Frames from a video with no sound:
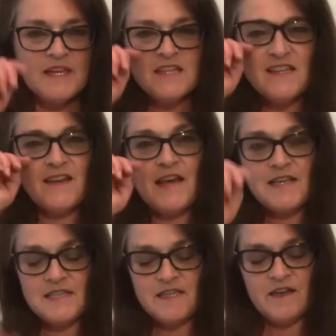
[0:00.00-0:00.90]
So
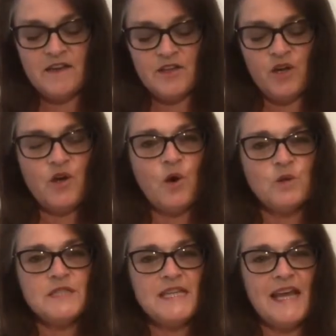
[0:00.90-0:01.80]
that's the
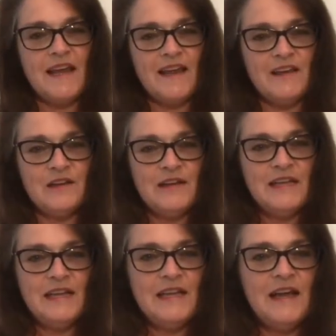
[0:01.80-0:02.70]
golden yellow
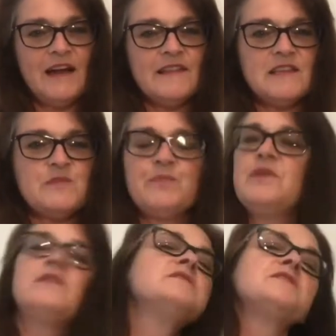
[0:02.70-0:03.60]
and this
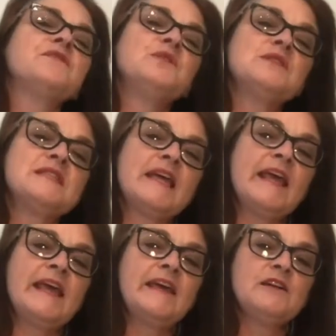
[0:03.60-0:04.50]
beautiful
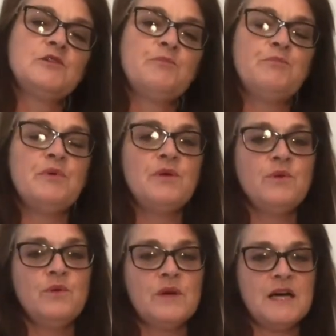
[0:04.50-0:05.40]
teal
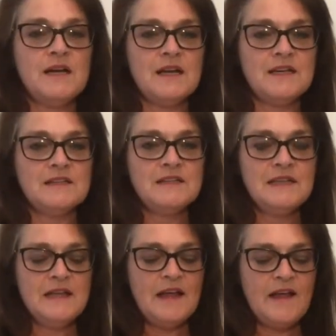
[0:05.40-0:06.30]
blue colour.
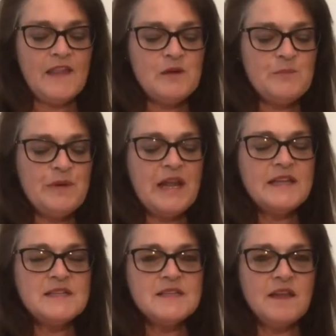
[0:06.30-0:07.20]
And that
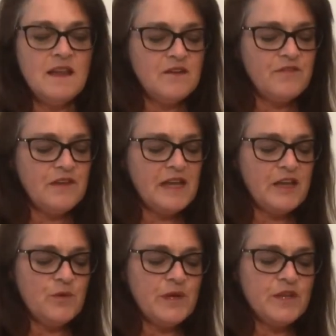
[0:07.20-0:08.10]
blends
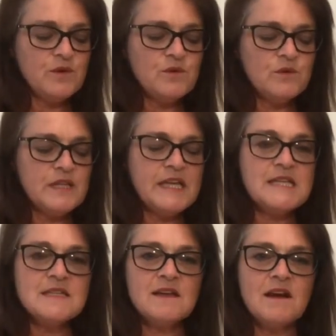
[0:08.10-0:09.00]
lovely with all
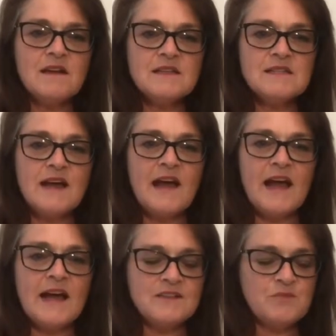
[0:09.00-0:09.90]
these colours that I
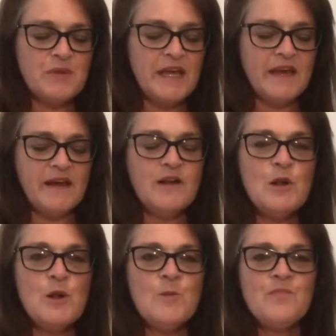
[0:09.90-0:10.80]
had up here
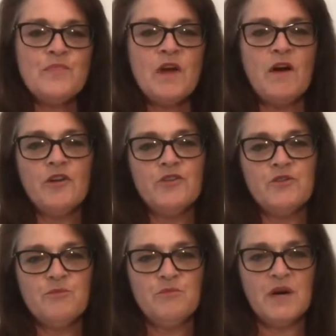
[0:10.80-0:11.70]
on
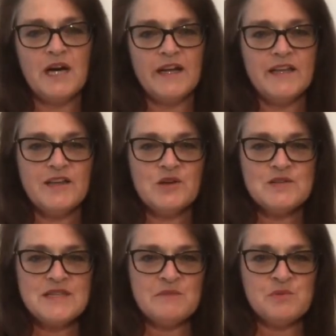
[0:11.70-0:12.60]
my
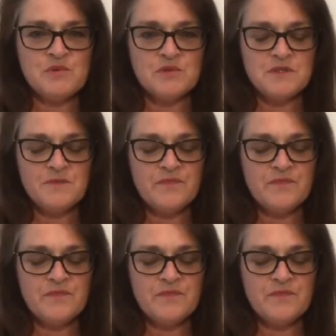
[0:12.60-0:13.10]
concept board.